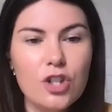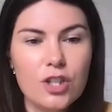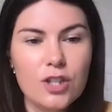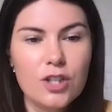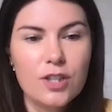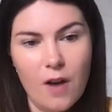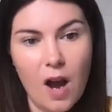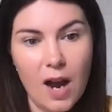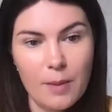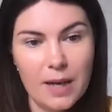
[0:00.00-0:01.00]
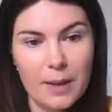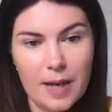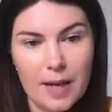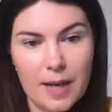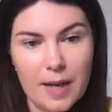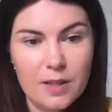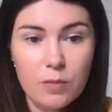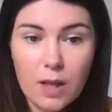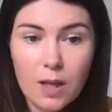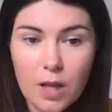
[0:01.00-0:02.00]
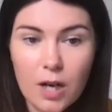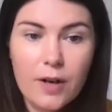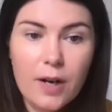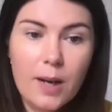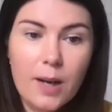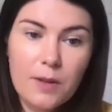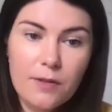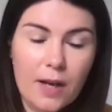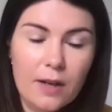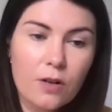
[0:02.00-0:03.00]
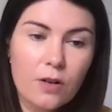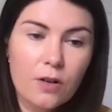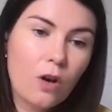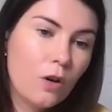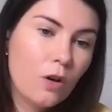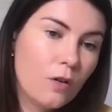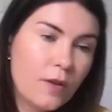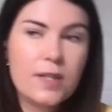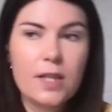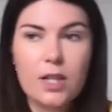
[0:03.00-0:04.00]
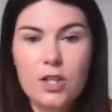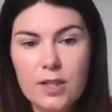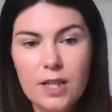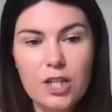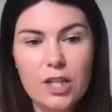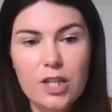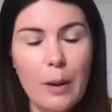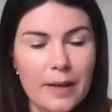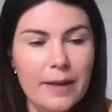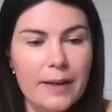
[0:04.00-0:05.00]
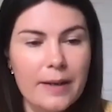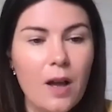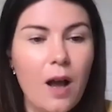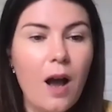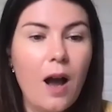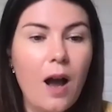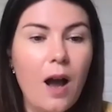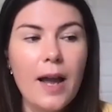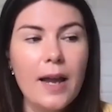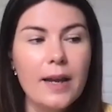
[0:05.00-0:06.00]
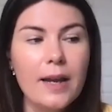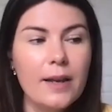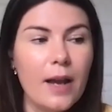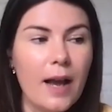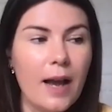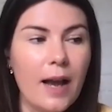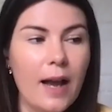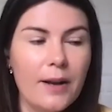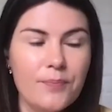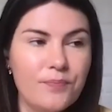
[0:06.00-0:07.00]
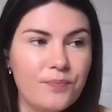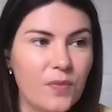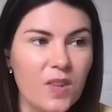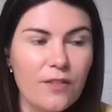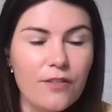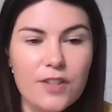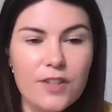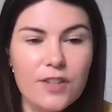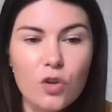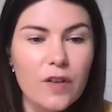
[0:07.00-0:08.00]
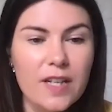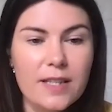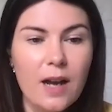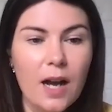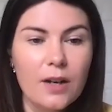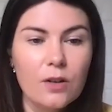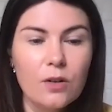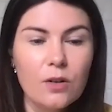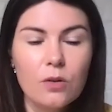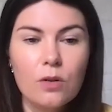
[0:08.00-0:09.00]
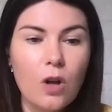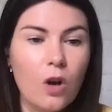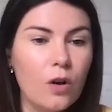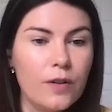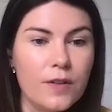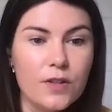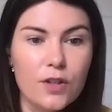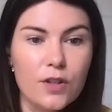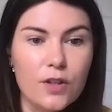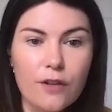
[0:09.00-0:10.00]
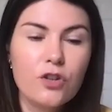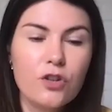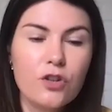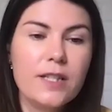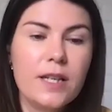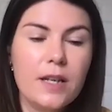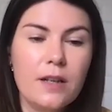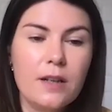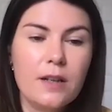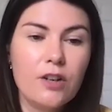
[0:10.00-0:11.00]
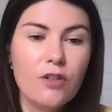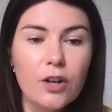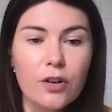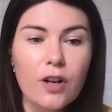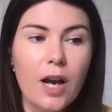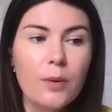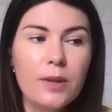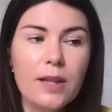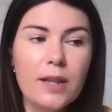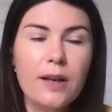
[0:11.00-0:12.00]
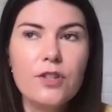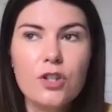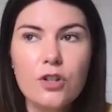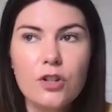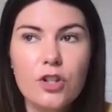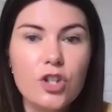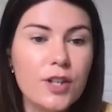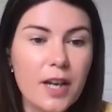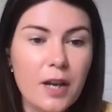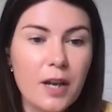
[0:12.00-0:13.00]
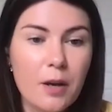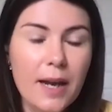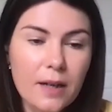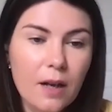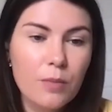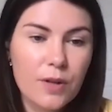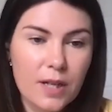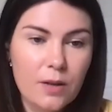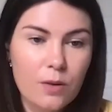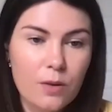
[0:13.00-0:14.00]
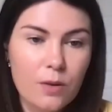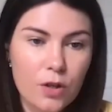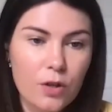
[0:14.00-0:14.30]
introduce yourself. Hi, my name is blah, blah, and I'm the founder of such and such company. I saw your recent article on surf retreats in Nicaragua, and I would love to share my company